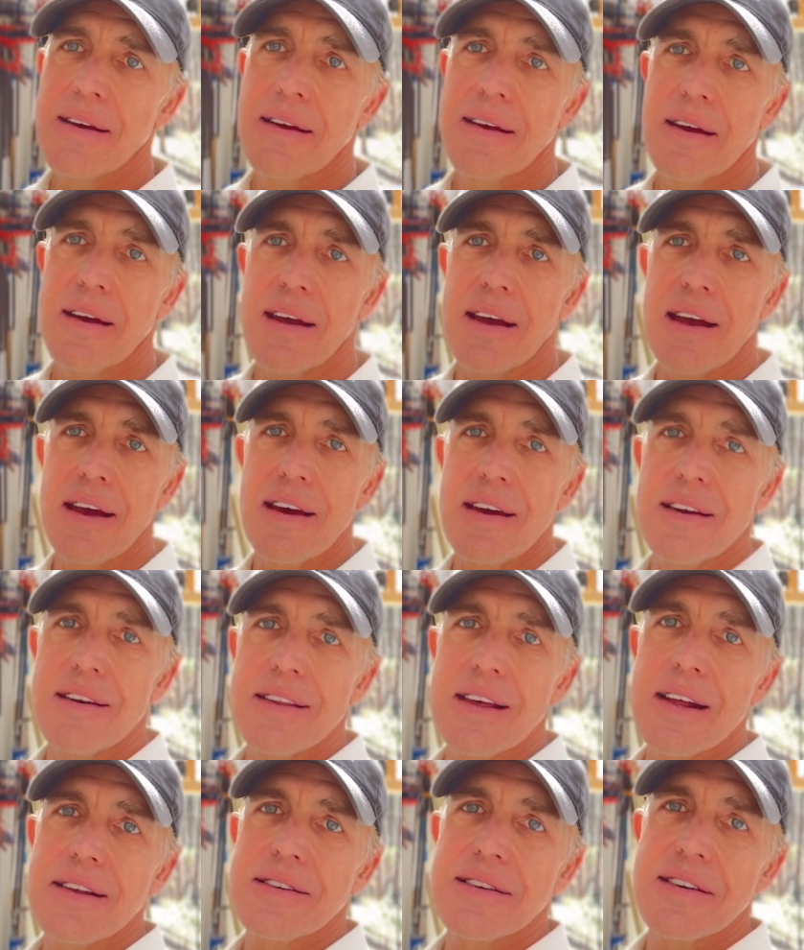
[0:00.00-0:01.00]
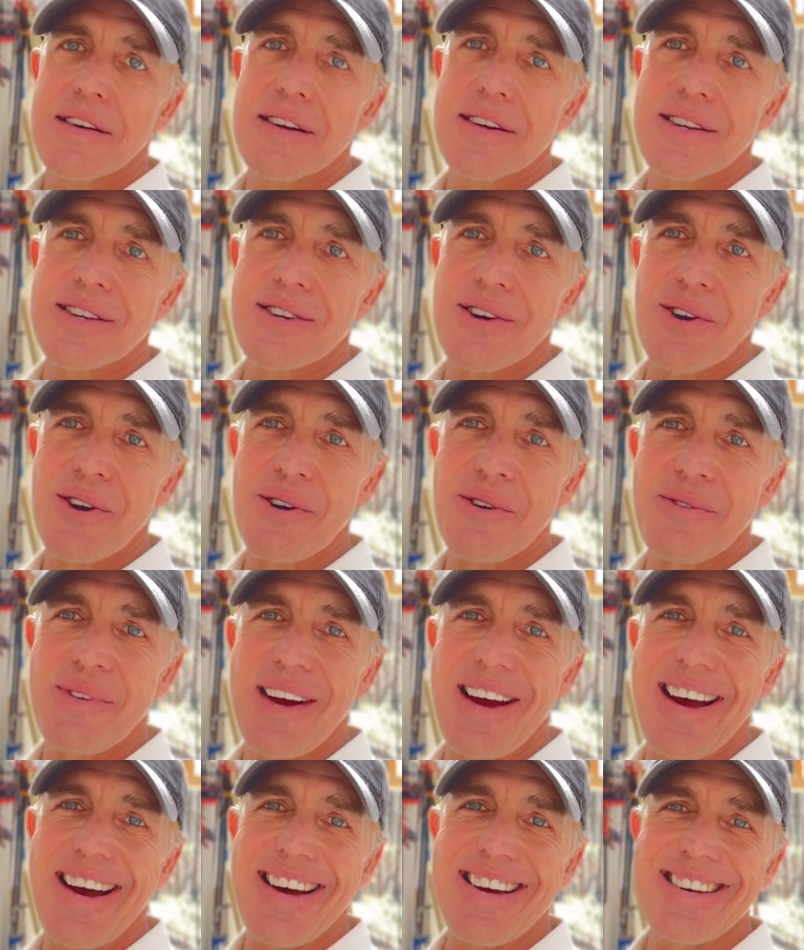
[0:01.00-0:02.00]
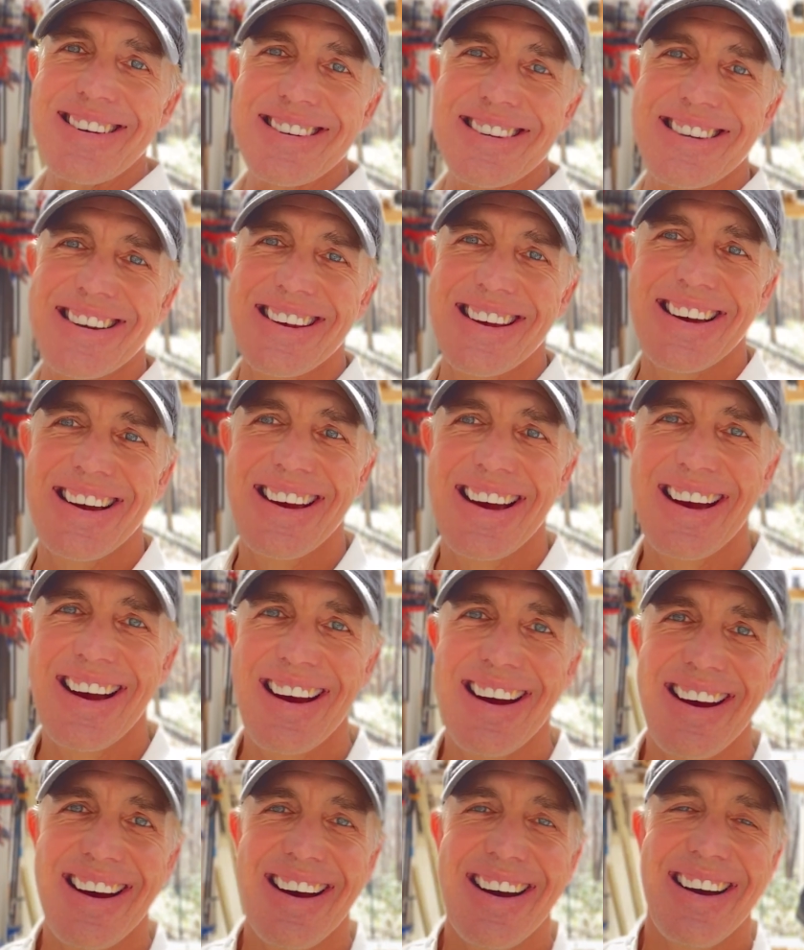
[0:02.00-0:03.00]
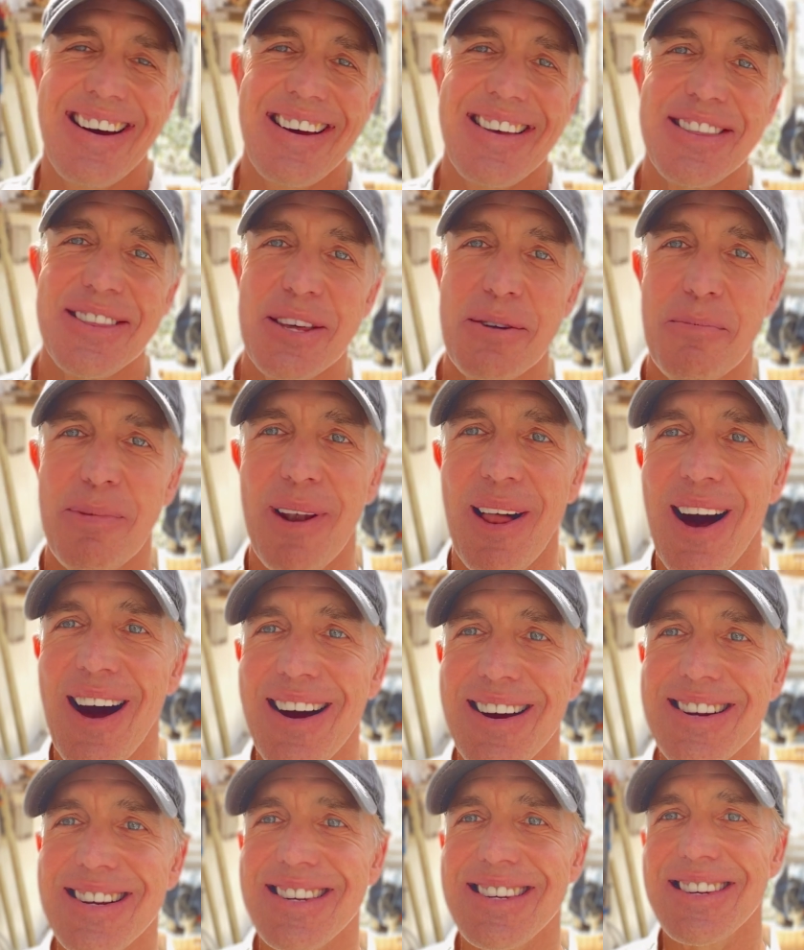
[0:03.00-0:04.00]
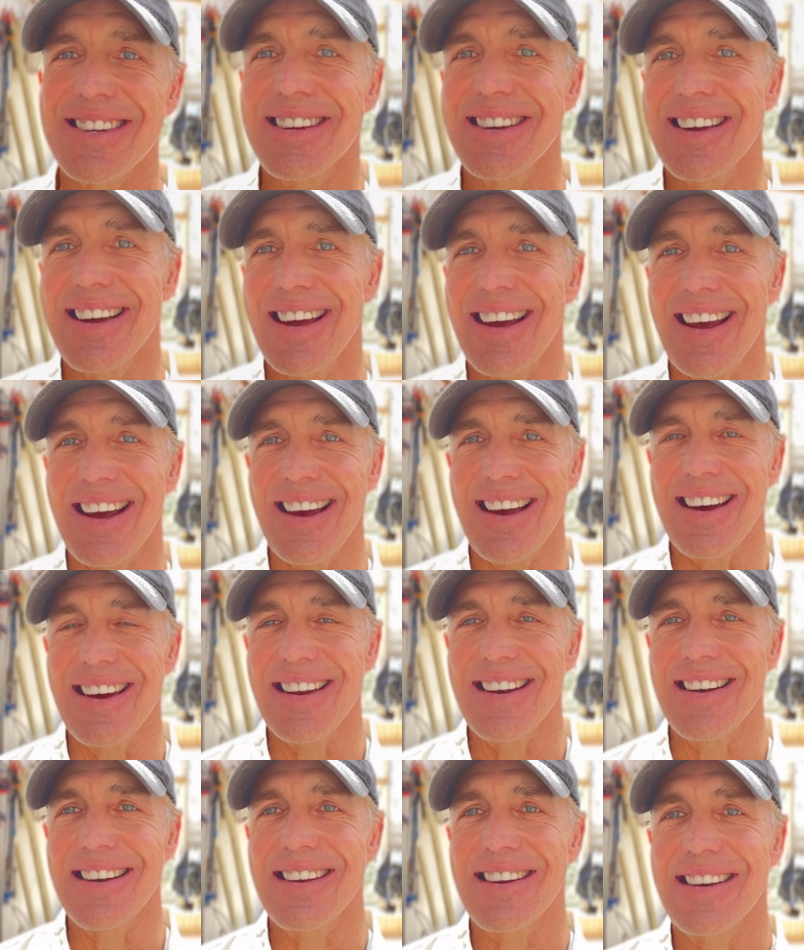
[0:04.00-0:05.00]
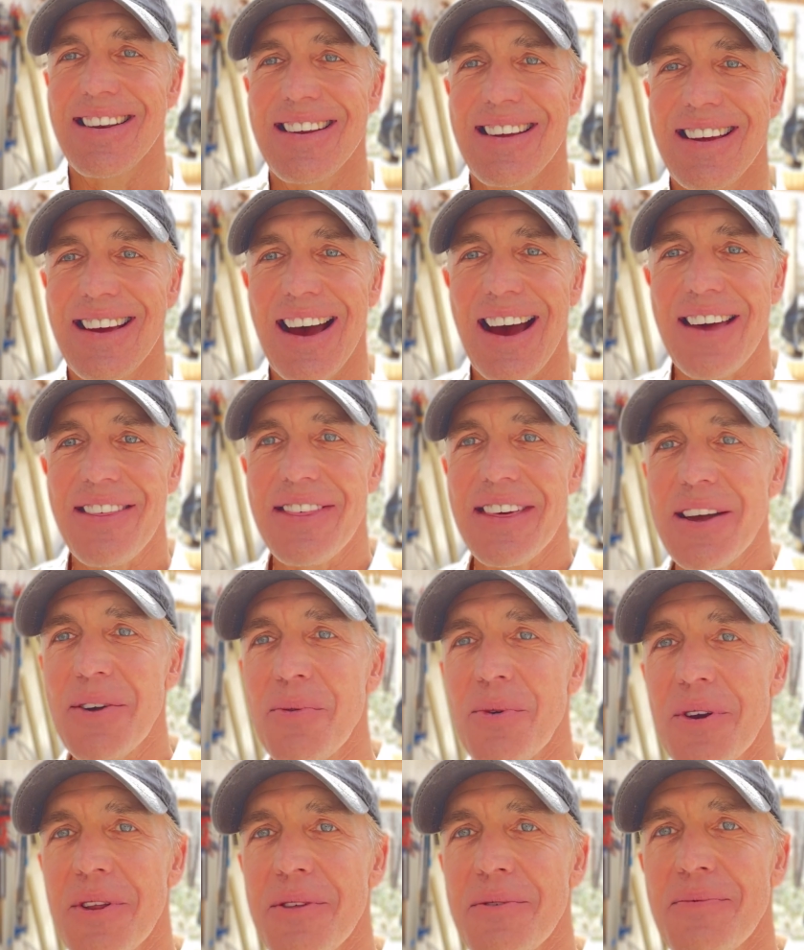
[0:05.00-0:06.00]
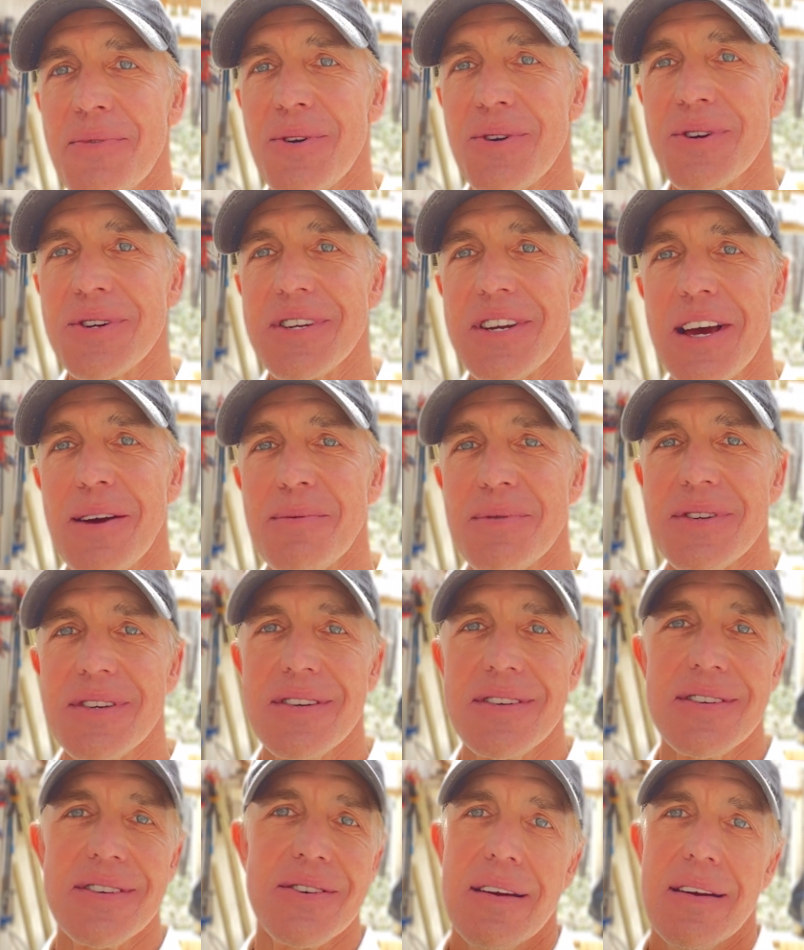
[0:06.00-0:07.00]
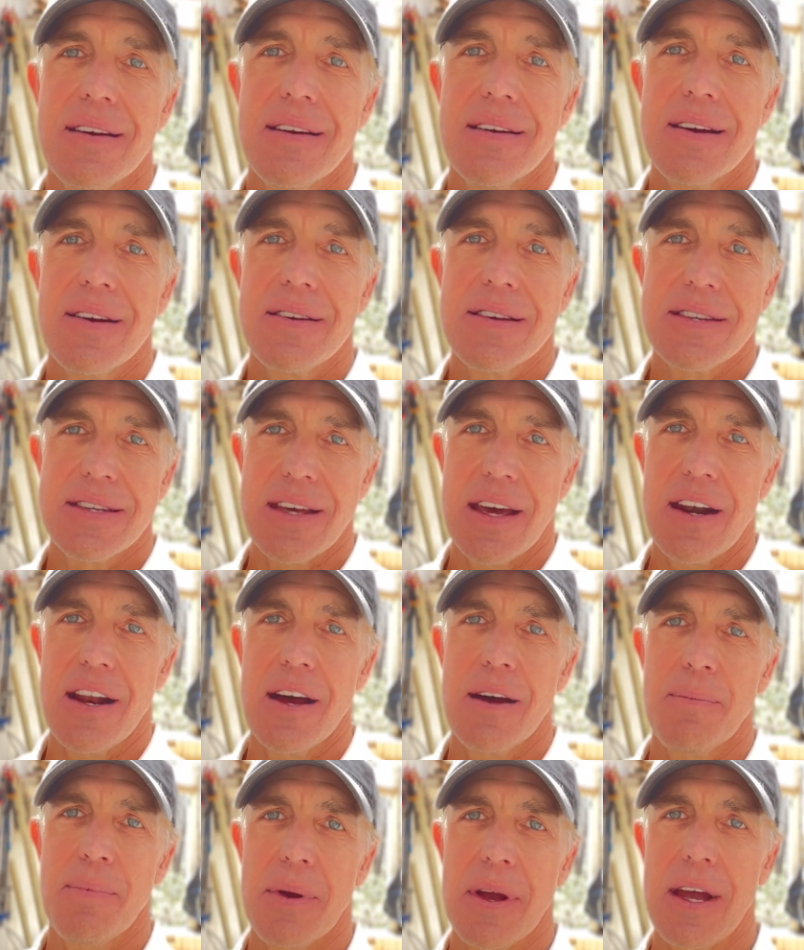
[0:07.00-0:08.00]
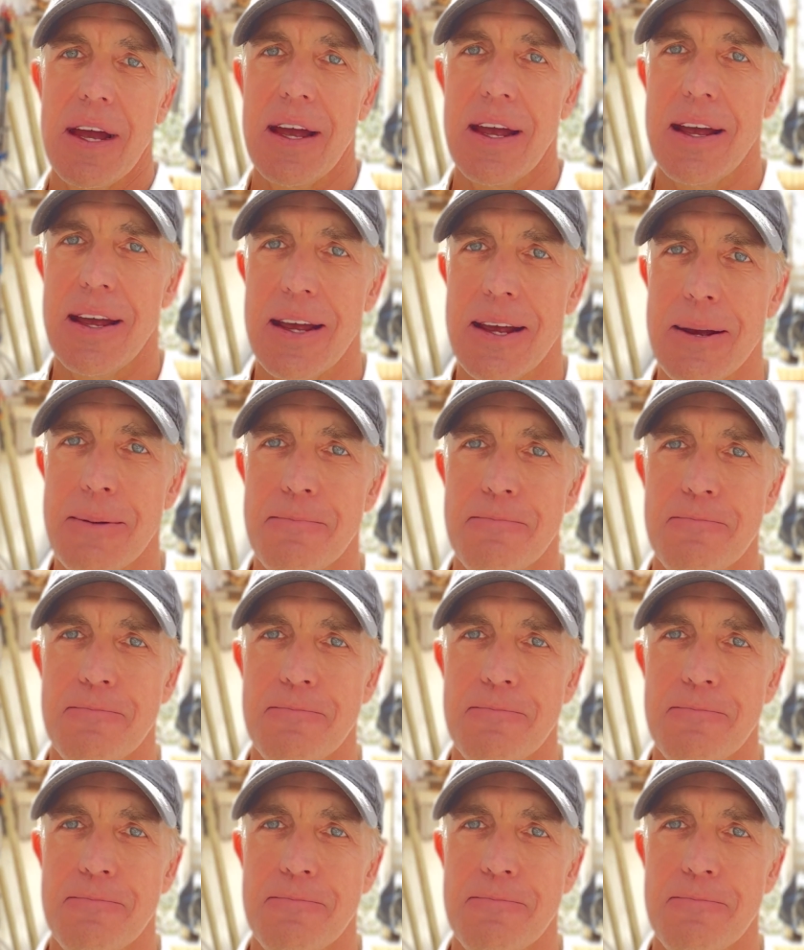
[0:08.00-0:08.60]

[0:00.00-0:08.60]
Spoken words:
and that's going to serve as the blocks. And I think one of the first steps is to set up a